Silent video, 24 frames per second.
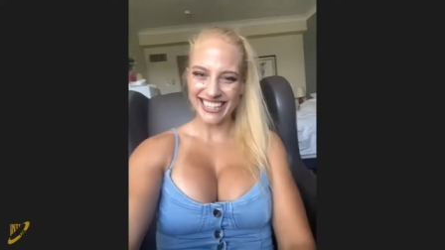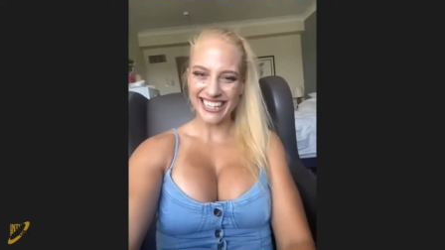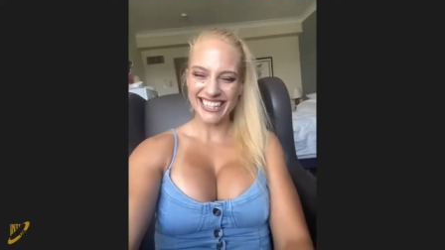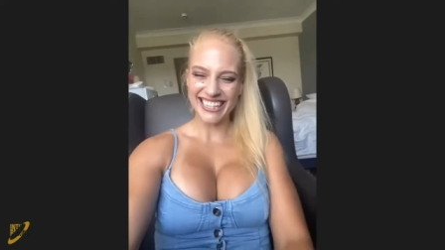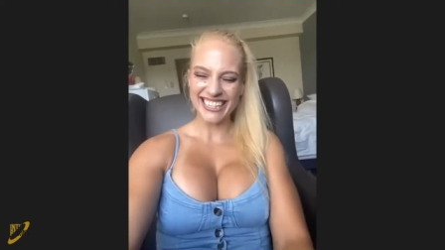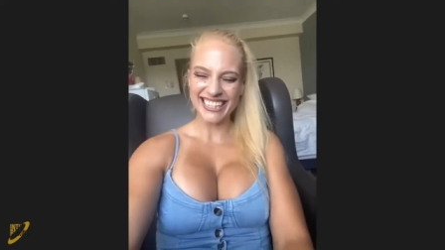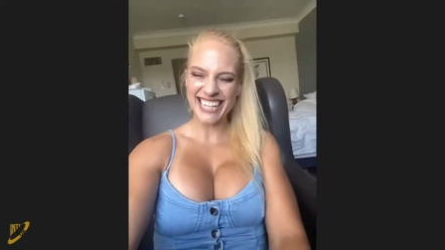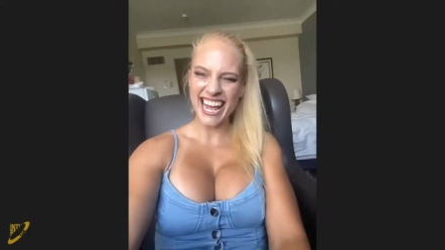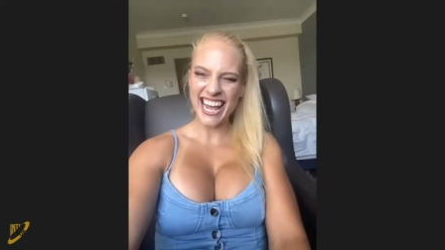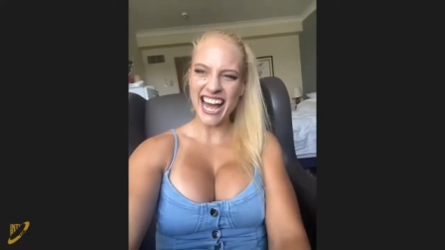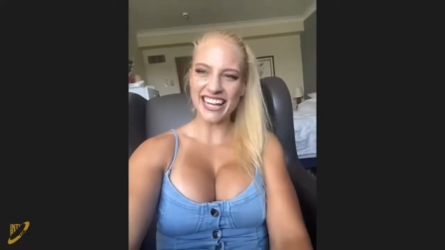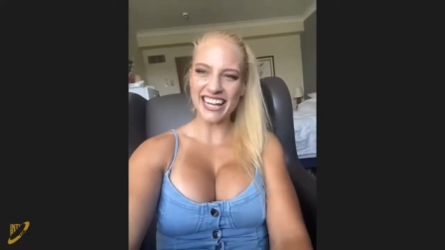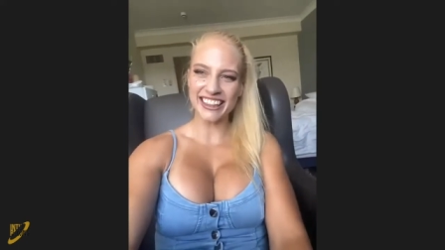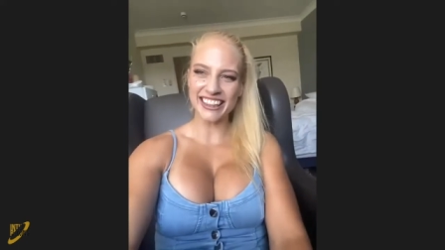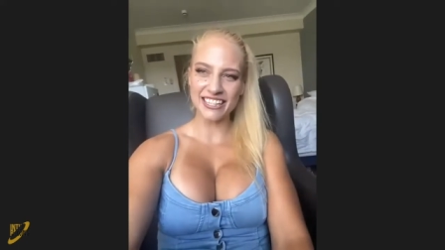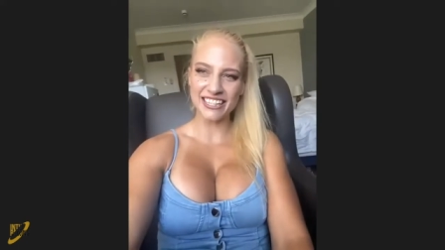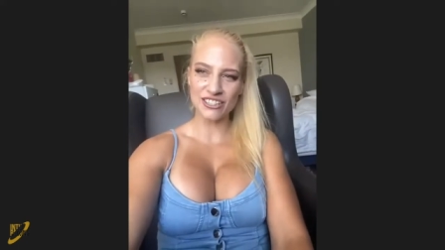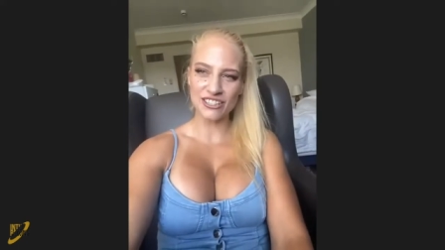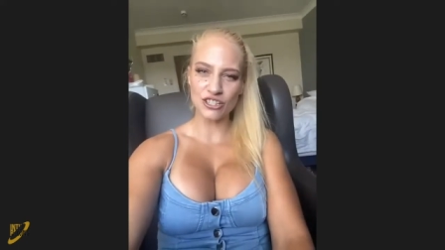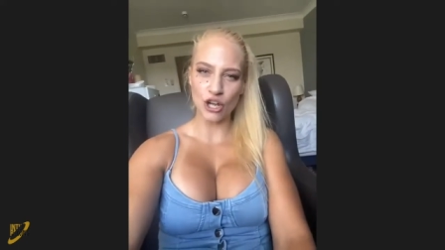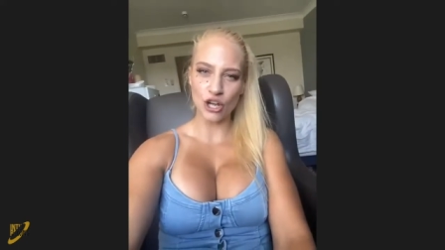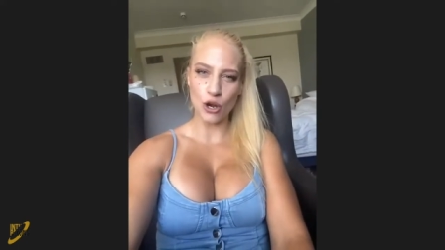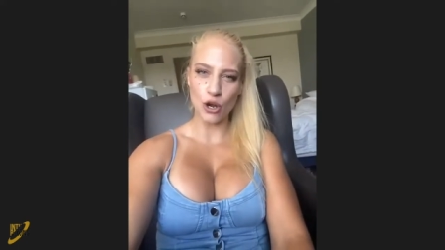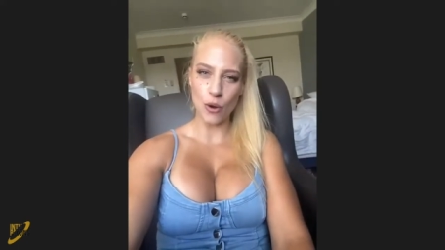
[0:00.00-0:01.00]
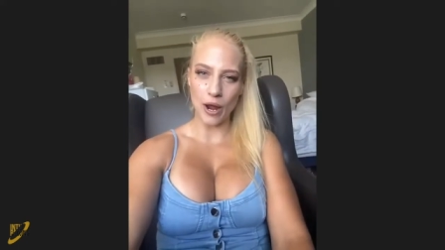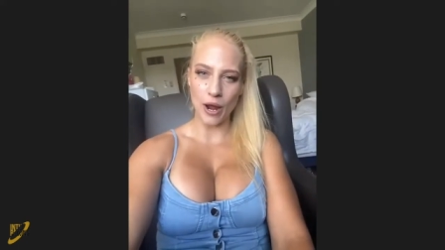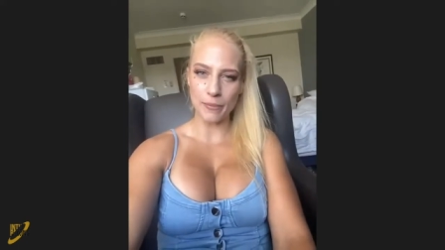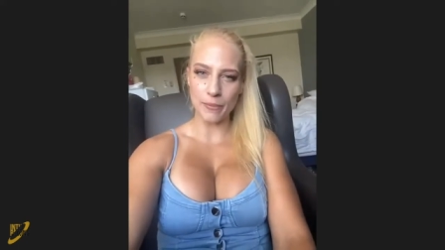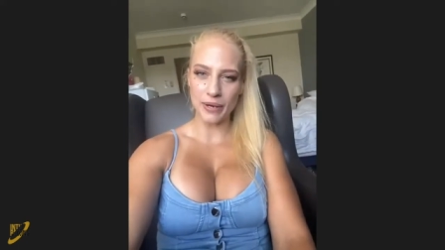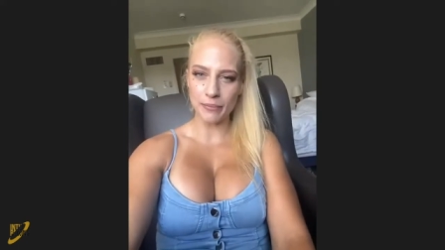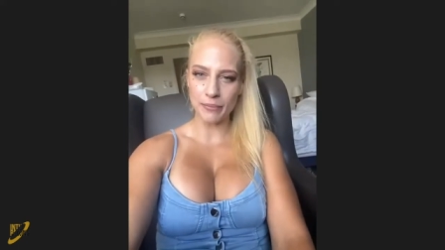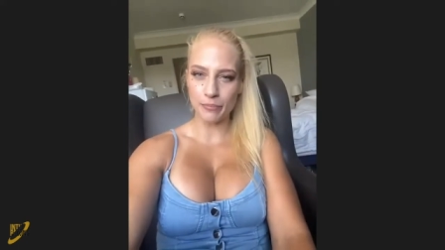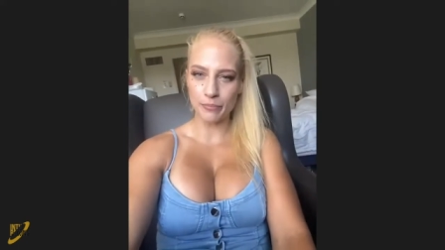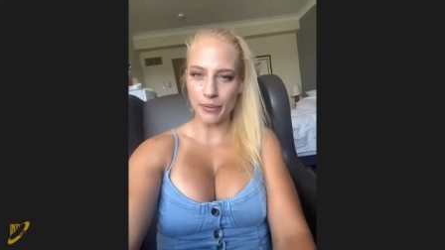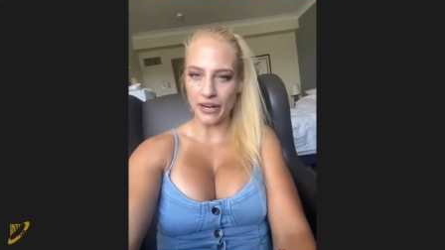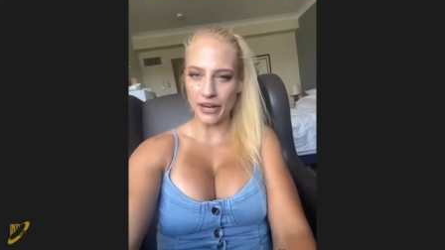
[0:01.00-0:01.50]
Yeah, I think so. I
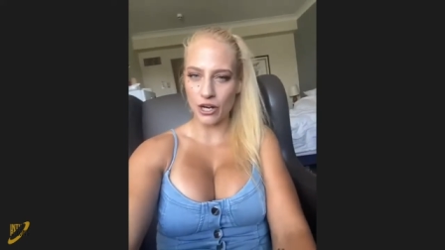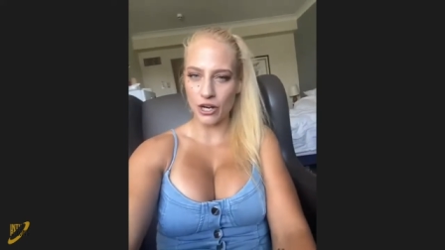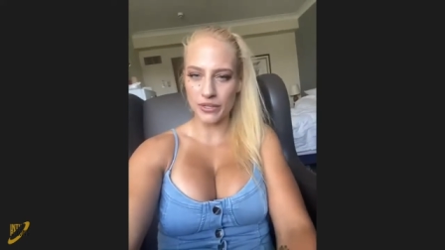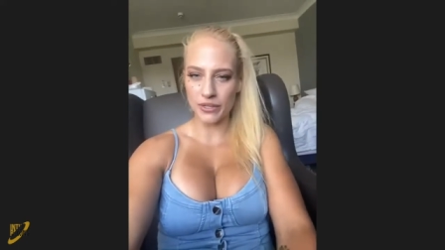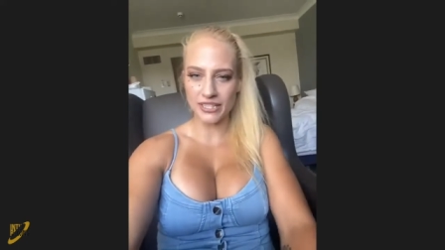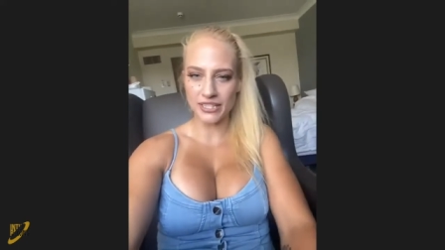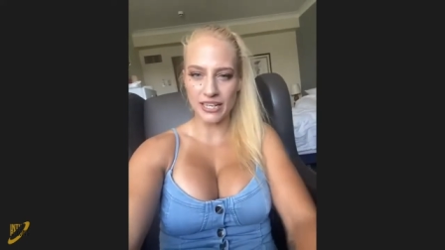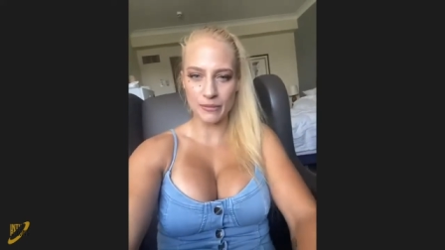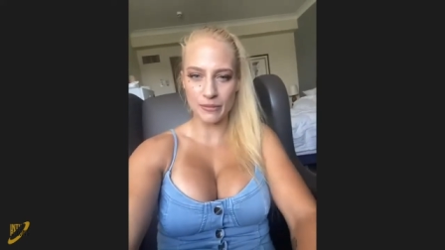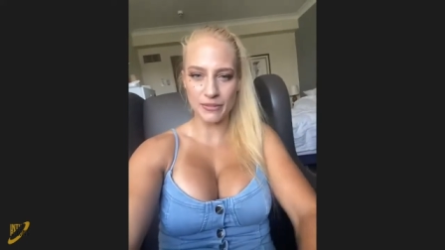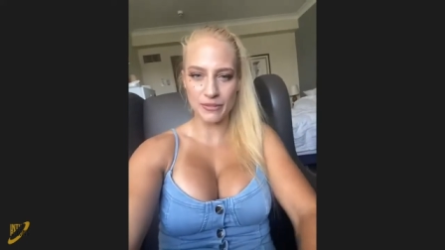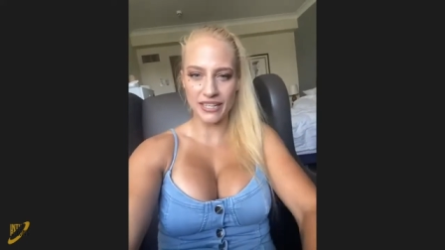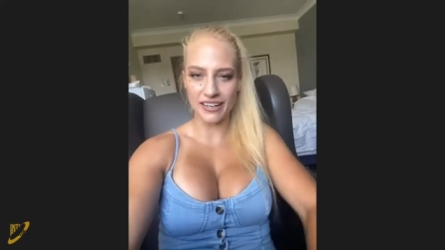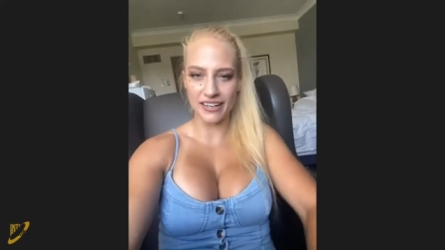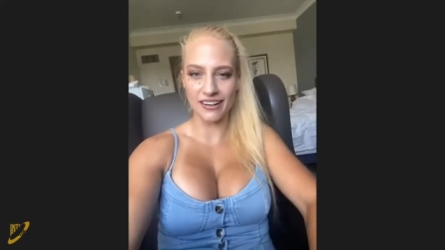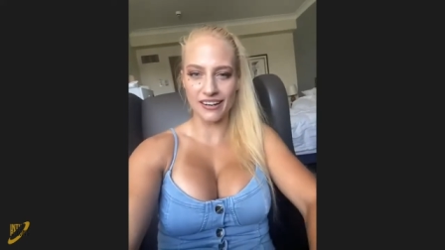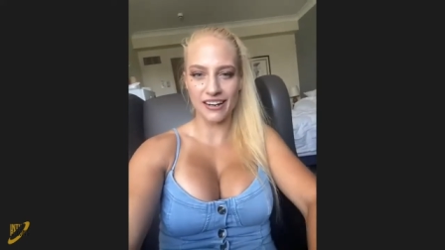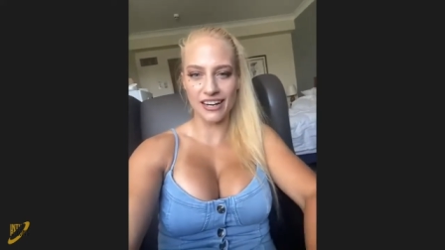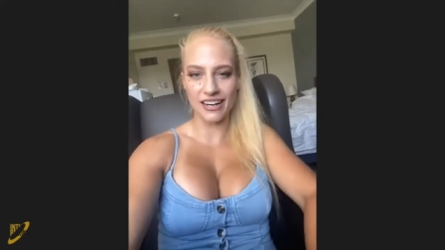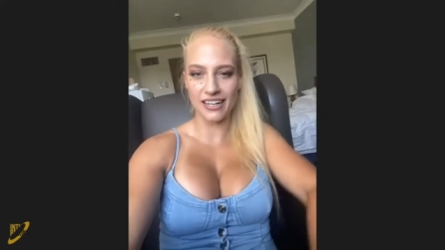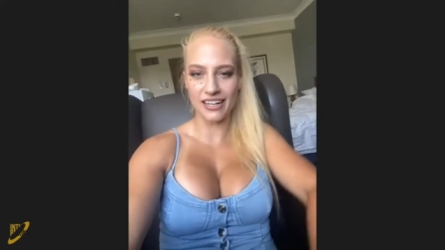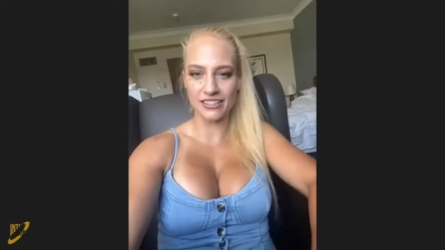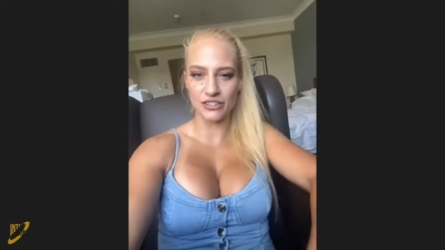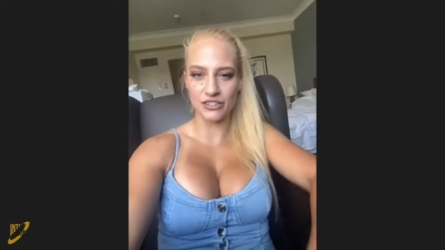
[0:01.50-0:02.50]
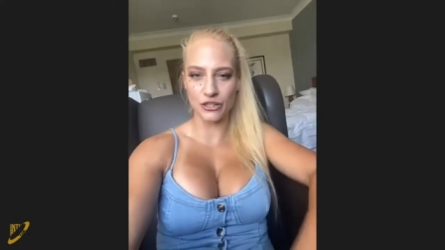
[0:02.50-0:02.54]
mean, Beck always comes out hard,